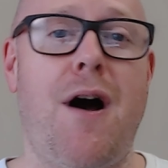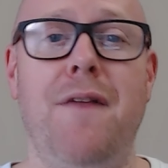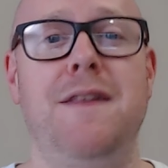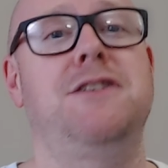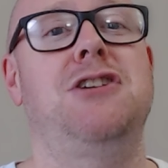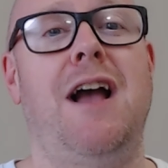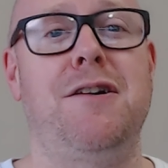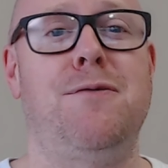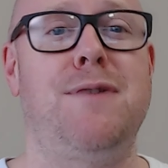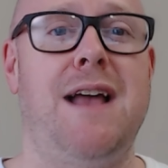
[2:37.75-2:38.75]
on the
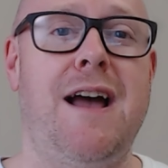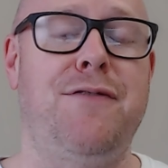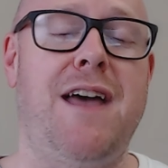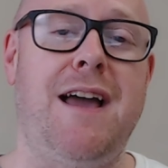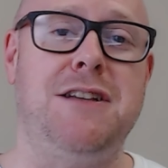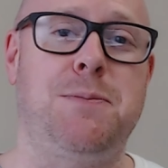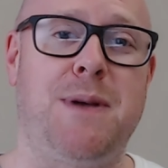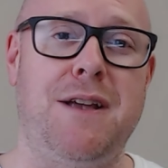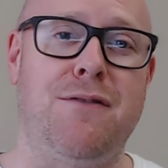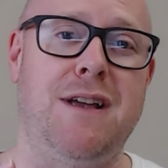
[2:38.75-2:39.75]
channel we have the
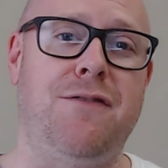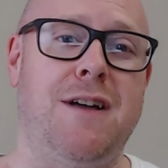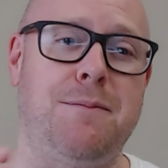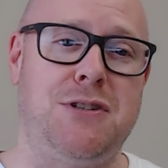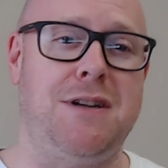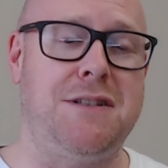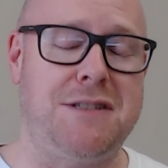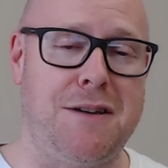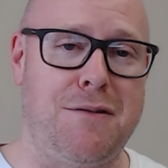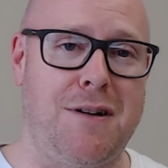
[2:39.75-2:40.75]
HP Reverb
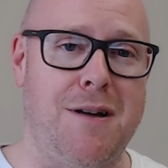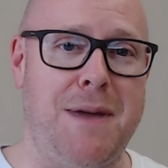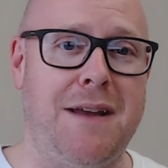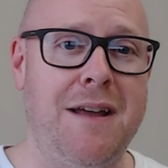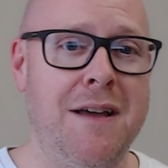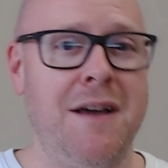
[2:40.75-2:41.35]
G2 coming,